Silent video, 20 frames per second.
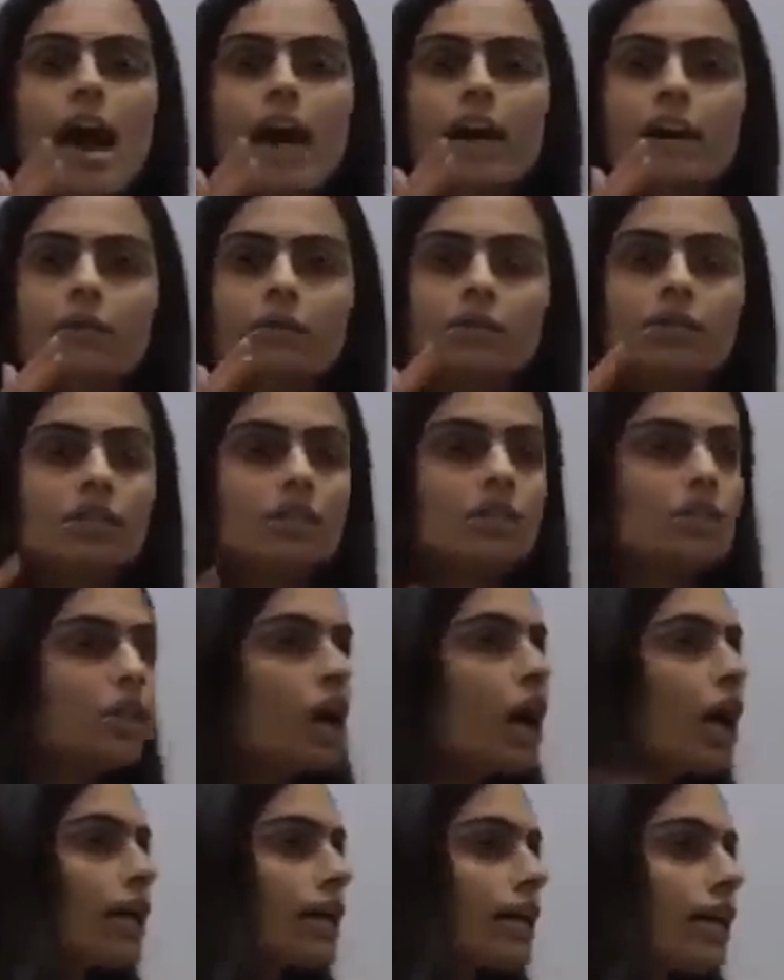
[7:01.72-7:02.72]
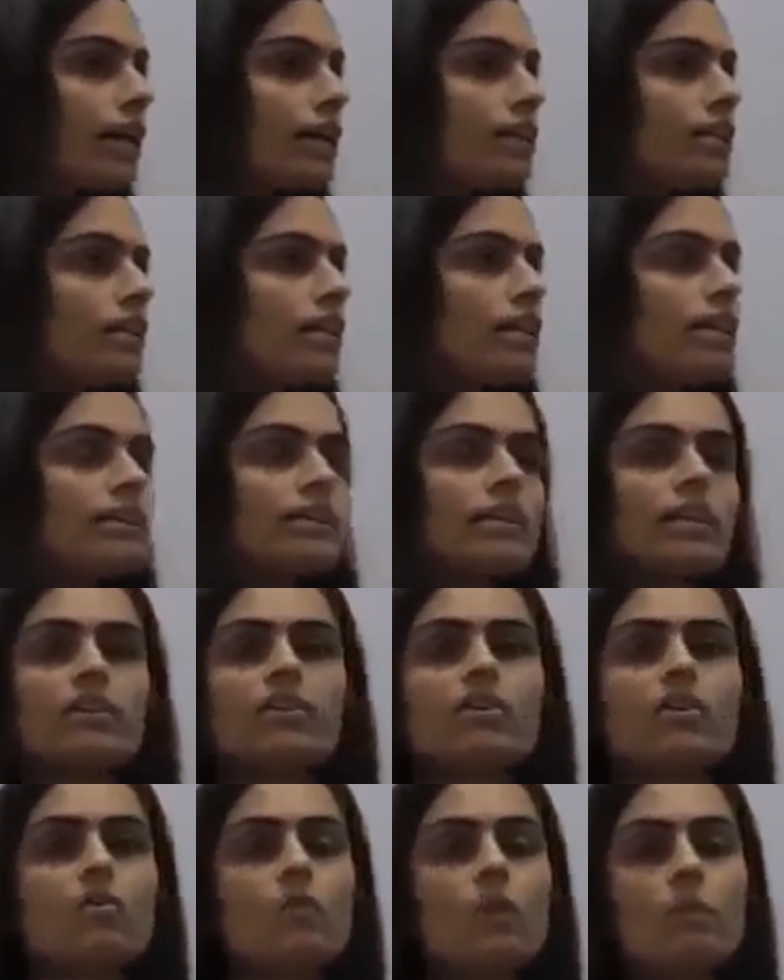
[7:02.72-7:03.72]
And it was the Dark Ages, and,
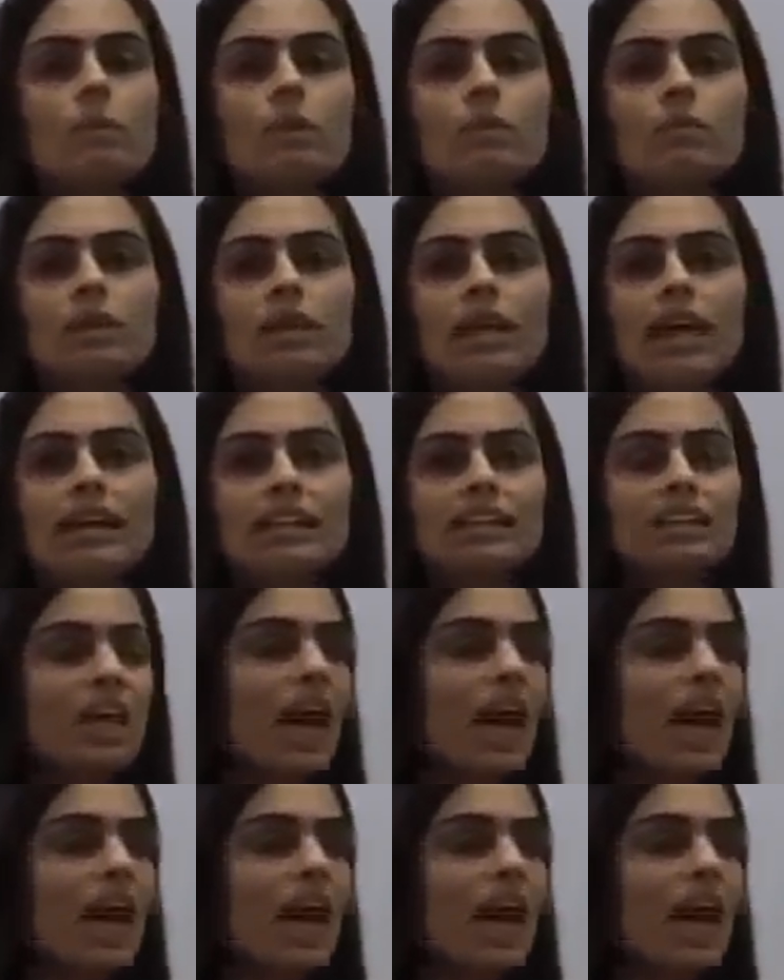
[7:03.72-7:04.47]
you know, women were like